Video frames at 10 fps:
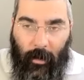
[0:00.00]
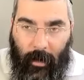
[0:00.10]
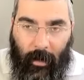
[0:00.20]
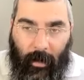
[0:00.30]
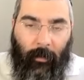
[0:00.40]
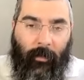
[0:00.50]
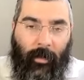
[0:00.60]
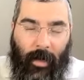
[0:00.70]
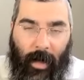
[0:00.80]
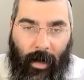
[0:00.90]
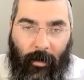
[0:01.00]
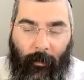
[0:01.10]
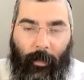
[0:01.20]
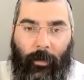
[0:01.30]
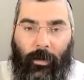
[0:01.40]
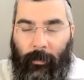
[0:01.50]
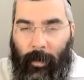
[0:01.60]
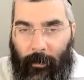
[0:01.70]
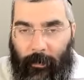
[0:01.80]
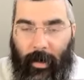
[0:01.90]
That it comes from the heart and it pushes
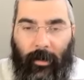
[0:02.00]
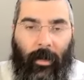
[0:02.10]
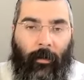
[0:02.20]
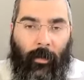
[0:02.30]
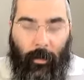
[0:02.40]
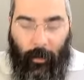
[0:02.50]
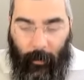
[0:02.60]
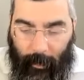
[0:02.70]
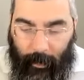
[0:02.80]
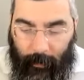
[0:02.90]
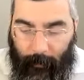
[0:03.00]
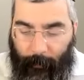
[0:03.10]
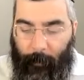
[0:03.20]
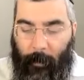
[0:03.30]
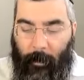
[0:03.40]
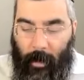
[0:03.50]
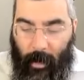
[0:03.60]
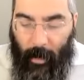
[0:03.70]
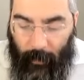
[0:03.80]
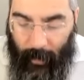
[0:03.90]
blood around everywhere, the whole body.
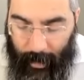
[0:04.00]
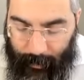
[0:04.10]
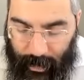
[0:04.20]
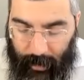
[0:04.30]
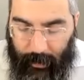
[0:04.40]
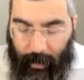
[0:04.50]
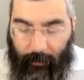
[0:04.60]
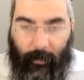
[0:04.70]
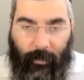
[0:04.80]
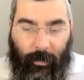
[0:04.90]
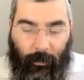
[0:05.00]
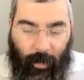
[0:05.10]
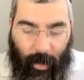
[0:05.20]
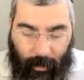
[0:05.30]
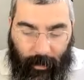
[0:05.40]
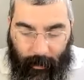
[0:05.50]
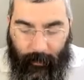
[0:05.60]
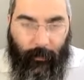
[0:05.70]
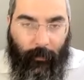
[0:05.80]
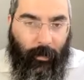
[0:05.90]
V'chei mishakal evam, so to all other
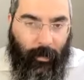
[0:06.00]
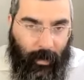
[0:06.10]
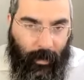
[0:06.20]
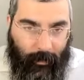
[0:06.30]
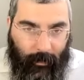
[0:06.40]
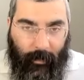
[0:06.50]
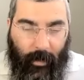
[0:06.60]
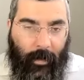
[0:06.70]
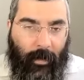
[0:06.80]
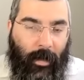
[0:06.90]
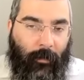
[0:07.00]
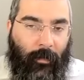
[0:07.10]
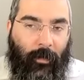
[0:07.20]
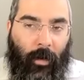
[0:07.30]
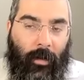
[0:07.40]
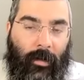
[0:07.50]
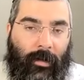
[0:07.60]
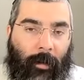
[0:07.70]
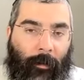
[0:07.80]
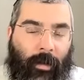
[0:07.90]
limbs, all connected. That even though they're
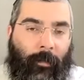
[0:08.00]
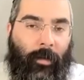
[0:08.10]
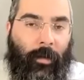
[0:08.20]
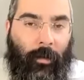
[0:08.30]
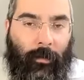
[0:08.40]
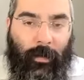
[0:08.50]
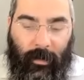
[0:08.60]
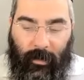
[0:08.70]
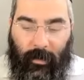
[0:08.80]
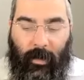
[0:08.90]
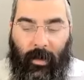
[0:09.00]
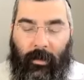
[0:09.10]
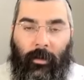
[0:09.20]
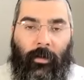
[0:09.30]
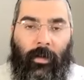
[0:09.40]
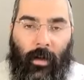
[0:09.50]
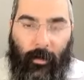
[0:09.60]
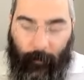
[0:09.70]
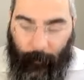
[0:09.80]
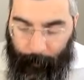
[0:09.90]
separate things, but all really connected
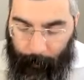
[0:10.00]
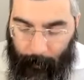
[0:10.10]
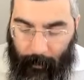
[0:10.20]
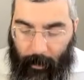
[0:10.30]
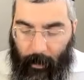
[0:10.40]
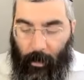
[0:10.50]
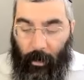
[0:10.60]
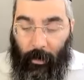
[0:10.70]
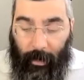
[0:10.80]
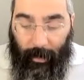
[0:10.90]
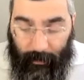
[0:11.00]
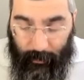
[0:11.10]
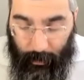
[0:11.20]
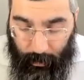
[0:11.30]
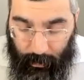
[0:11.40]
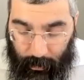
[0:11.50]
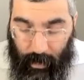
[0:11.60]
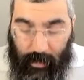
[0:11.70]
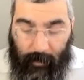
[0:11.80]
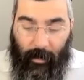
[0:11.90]
together. Okay, like it's known.
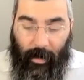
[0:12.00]
It's